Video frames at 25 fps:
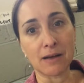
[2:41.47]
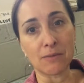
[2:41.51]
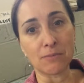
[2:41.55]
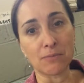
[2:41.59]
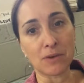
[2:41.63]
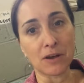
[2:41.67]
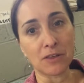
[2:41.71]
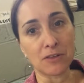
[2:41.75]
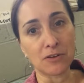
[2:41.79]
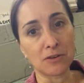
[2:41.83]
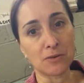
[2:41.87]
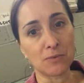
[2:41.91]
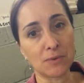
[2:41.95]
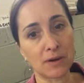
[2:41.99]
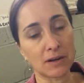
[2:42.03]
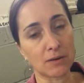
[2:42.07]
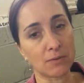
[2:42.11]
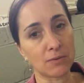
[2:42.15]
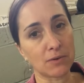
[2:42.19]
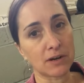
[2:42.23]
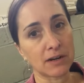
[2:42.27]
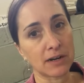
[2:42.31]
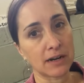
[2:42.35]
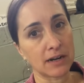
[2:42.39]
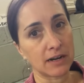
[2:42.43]
whether you want to
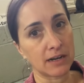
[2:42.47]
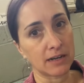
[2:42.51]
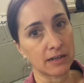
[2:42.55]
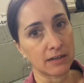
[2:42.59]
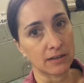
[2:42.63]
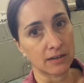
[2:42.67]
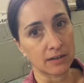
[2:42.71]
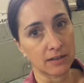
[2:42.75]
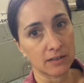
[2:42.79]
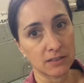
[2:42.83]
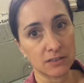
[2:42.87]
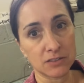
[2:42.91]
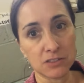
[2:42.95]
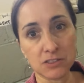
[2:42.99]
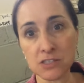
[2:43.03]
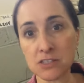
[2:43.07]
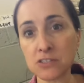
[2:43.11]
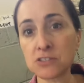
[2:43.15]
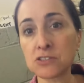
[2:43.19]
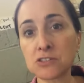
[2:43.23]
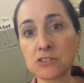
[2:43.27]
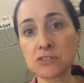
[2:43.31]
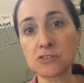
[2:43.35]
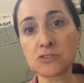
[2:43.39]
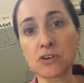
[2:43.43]
work on
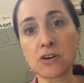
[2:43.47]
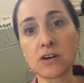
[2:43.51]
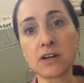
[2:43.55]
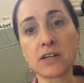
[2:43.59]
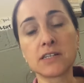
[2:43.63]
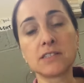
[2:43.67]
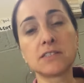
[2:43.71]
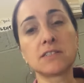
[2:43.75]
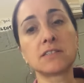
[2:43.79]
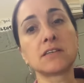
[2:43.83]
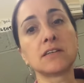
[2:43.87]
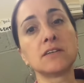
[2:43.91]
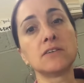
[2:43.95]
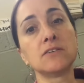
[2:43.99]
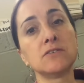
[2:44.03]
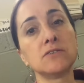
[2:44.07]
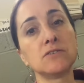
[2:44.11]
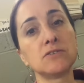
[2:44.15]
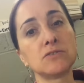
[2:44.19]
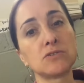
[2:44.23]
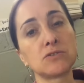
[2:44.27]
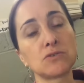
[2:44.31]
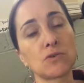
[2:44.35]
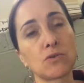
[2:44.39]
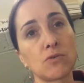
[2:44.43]
just your drawing
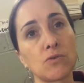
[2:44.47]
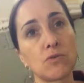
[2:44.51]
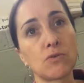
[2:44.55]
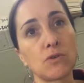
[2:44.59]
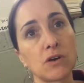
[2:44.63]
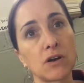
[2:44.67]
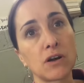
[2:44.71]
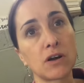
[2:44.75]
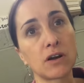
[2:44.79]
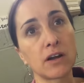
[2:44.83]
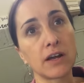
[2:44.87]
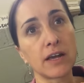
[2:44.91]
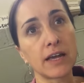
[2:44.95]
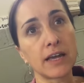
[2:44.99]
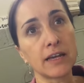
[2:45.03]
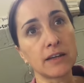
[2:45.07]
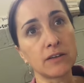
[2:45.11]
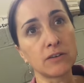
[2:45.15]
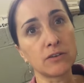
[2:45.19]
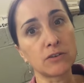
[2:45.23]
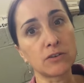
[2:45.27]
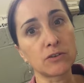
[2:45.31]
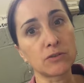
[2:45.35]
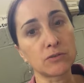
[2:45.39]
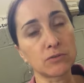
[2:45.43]
skills or
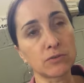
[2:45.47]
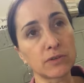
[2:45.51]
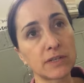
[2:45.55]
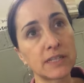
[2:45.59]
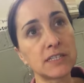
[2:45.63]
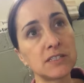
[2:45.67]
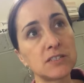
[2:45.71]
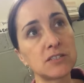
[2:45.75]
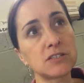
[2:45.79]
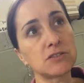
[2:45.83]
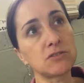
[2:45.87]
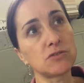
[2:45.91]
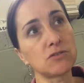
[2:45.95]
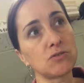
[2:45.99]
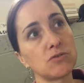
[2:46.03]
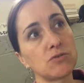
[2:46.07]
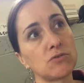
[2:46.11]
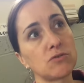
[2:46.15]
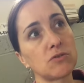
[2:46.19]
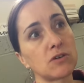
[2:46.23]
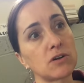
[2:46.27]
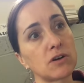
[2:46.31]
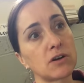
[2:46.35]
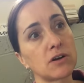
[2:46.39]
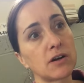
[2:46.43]
increase
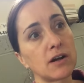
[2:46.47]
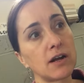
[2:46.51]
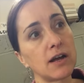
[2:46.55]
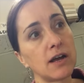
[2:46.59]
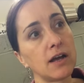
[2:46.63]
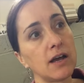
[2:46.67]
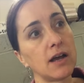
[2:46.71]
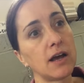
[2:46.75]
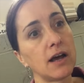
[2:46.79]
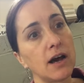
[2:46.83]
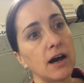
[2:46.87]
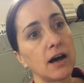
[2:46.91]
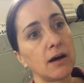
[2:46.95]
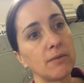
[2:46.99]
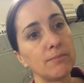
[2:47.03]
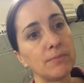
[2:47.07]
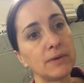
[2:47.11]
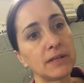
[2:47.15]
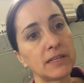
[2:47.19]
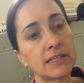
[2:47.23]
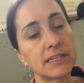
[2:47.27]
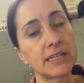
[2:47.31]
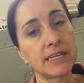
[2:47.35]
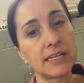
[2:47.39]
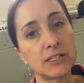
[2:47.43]
your
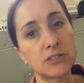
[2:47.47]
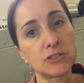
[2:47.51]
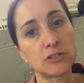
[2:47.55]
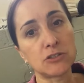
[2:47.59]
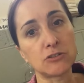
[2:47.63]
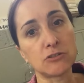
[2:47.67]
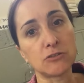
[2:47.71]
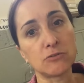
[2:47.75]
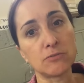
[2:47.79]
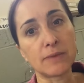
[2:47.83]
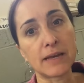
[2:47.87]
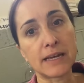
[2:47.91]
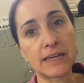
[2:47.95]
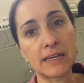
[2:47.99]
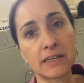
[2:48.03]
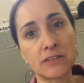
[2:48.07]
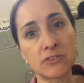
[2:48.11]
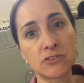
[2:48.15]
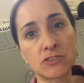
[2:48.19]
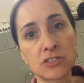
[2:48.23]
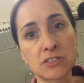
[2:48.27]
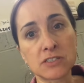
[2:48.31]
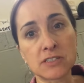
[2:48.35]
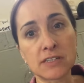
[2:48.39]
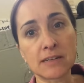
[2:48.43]
ability to make
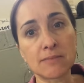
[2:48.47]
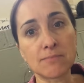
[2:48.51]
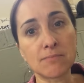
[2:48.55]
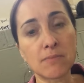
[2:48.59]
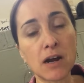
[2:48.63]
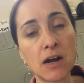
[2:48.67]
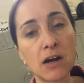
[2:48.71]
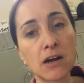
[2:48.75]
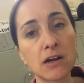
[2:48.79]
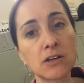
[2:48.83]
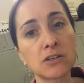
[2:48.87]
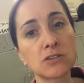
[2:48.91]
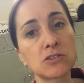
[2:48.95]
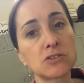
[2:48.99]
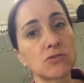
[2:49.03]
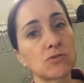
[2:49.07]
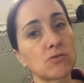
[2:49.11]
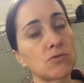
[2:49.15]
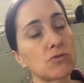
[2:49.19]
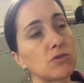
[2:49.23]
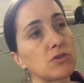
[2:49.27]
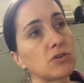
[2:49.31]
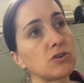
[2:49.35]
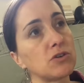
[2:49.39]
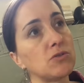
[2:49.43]
interesting marks,
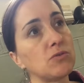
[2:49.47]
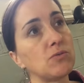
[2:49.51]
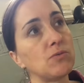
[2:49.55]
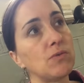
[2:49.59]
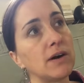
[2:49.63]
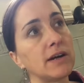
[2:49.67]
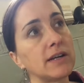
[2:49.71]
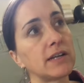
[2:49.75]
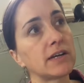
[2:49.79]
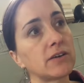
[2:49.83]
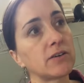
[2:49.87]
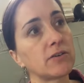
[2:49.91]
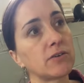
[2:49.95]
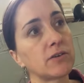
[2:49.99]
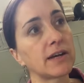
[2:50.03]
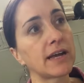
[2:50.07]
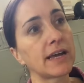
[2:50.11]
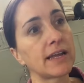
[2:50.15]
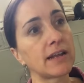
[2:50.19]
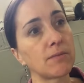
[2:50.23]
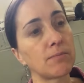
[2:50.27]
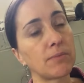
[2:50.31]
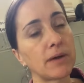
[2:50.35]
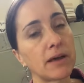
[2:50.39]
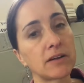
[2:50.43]
or you want to
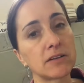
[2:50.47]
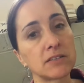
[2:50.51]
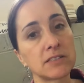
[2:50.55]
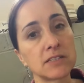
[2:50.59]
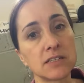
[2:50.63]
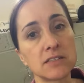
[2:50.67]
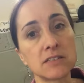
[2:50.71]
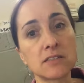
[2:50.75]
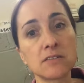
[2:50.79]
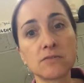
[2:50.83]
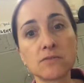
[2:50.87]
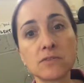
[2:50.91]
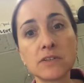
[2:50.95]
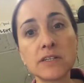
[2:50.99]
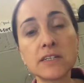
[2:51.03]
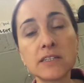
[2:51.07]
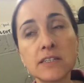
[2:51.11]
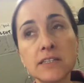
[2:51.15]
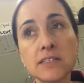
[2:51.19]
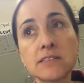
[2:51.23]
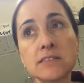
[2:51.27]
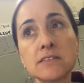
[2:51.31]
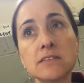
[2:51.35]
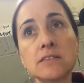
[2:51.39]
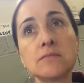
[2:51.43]
create a better sense of
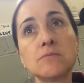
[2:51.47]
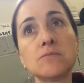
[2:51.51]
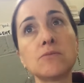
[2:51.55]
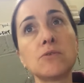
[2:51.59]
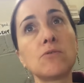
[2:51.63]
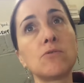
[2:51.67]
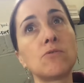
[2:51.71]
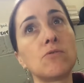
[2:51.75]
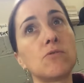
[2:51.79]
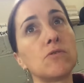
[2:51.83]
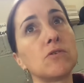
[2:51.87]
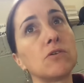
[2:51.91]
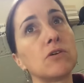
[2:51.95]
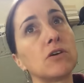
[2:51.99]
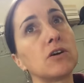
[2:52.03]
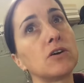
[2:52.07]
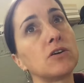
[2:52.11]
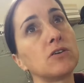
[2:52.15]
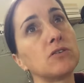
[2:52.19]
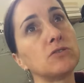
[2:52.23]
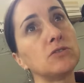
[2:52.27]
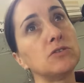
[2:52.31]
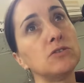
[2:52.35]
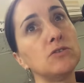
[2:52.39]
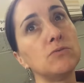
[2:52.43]
realism,
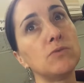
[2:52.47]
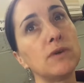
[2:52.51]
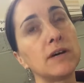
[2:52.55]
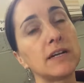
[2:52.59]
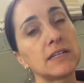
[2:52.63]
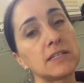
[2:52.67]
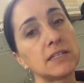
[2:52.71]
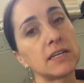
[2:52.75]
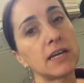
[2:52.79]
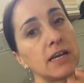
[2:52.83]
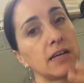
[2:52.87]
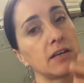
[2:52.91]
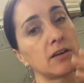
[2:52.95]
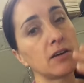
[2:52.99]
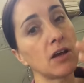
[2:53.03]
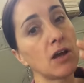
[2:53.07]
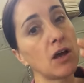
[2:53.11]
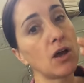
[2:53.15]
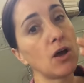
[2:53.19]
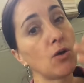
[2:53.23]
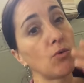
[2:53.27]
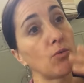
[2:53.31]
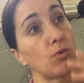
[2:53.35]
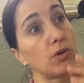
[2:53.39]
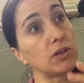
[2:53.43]
or you want to take
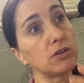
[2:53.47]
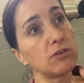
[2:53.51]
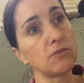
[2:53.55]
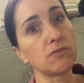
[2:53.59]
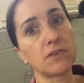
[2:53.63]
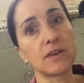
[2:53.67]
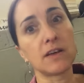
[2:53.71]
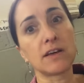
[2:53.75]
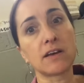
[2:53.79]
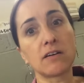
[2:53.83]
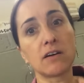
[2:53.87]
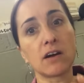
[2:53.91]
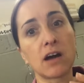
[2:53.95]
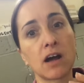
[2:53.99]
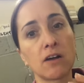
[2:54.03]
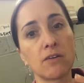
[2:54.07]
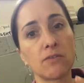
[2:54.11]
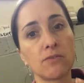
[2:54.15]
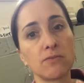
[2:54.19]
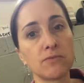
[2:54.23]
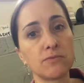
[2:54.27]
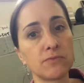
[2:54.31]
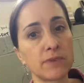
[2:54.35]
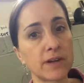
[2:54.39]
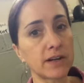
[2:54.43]
what you think are
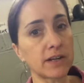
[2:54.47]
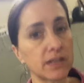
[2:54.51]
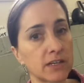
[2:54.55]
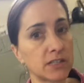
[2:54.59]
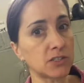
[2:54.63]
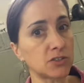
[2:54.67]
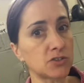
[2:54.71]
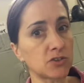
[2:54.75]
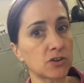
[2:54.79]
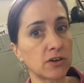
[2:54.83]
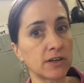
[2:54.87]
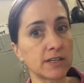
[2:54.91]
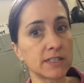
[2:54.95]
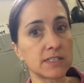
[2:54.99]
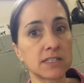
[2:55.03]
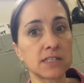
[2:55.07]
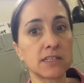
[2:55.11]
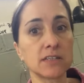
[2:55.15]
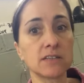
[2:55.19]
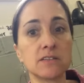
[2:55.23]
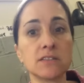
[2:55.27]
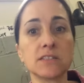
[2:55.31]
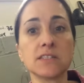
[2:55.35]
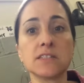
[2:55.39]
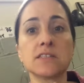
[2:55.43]
very good drawing
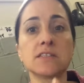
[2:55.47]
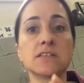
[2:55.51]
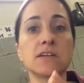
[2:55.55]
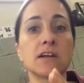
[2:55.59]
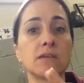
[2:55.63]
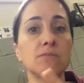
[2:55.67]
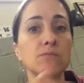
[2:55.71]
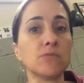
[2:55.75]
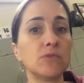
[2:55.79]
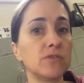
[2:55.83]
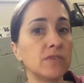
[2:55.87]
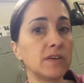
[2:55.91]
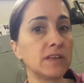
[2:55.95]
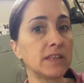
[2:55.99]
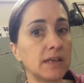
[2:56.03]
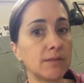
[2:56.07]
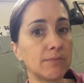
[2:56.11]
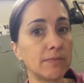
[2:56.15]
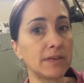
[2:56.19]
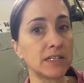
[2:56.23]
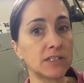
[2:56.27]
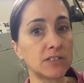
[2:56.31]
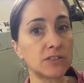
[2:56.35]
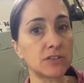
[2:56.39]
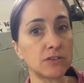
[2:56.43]
skills and start moving them
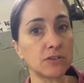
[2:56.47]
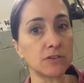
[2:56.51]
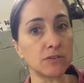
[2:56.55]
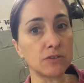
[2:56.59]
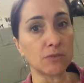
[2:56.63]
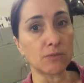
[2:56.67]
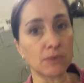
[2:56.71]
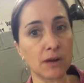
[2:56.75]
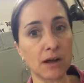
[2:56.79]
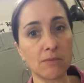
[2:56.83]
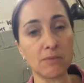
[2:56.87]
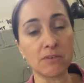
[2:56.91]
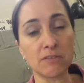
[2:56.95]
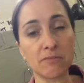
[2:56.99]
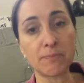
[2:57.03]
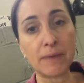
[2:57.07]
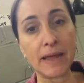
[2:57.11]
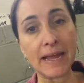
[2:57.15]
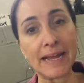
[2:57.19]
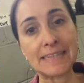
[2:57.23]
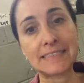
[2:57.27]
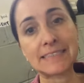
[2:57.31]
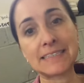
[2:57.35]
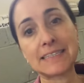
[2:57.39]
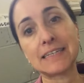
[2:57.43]
into the realm of
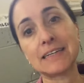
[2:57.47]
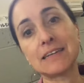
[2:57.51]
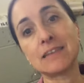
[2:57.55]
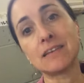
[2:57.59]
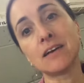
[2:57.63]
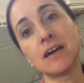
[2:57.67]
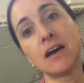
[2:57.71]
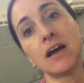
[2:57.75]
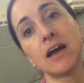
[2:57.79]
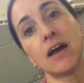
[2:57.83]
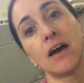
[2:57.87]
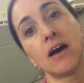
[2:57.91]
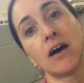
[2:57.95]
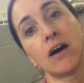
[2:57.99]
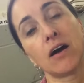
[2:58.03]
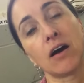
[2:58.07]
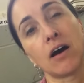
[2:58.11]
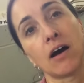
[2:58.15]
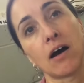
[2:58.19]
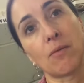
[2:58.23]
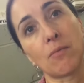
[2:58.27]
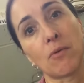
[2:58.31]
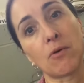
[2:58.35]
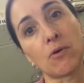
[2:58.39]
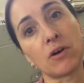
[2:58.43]
painting
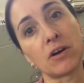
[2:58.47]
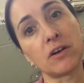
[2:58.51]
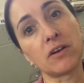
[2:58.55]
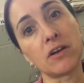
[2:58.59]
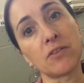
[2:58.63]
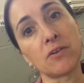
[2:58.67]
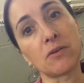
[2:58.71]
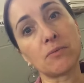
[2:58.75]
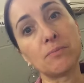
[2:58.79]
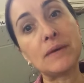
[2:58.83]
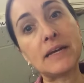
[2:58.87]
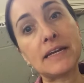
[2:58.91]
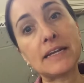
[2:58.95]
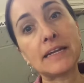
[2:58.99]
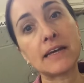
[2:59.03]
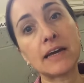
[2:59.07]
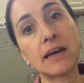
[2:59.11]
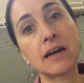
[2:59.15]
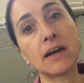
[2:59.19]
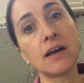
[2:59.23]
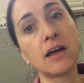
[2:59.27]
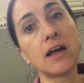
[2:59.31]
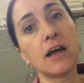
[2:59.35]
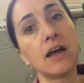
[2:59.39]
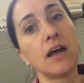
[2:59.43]
or another
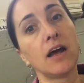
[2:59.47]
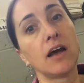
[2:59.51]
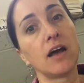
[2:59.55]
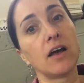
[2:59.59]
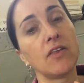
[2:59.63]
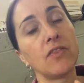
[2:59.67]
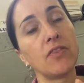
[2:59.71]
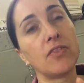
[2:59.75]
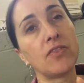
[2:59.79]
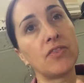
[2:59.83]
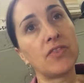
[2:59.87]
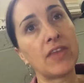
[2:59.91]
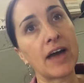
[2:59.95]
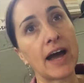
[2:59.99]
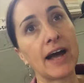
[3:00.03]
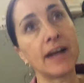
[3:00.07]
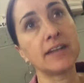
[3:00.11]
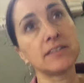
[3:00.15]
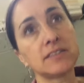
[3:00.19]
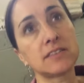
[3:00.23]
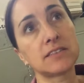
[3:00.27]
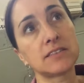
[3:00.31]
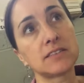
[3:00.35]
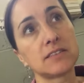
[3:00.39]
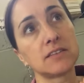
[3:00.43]
media,
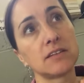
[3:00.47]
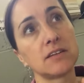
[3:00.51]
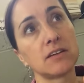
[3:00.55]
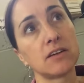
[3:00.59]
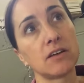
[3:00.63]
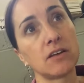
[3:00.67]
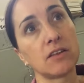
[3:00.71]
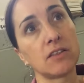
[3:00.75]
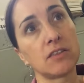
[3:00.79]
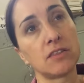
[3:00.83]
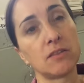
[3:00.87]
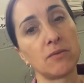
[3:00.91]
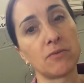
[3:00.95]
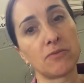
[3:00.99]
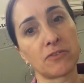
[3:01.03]
that's the